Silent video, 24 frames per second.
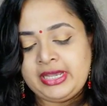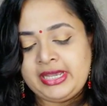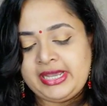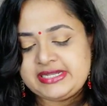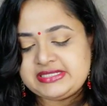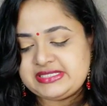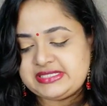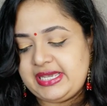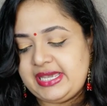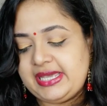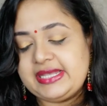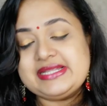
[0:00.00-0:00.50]

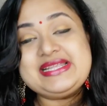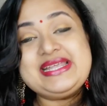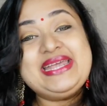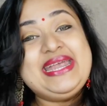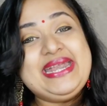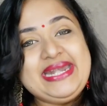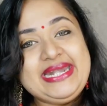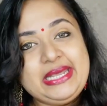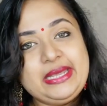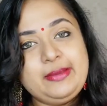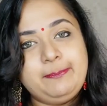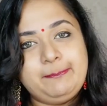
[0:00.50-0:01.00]
It's an
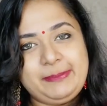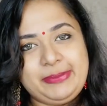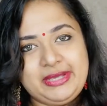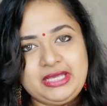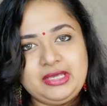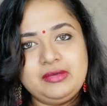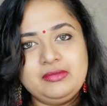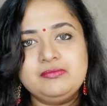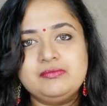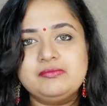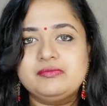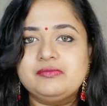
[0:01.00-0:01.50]

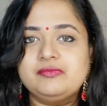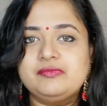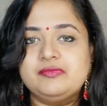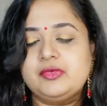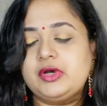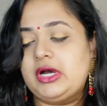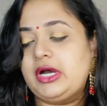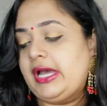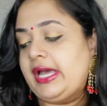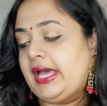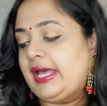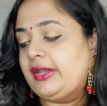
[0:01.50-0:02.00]
EDP
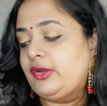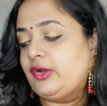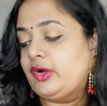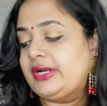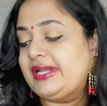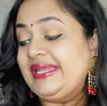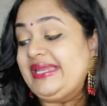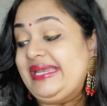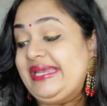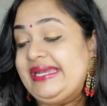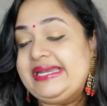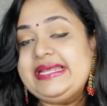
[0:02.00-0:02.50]
and
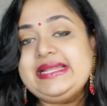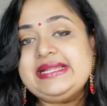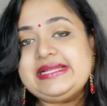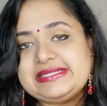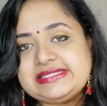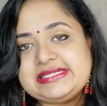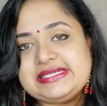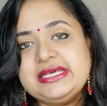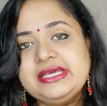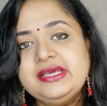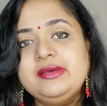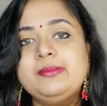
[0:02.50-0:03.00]
not an
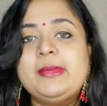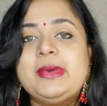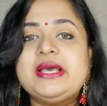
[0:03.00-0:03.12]
EDT.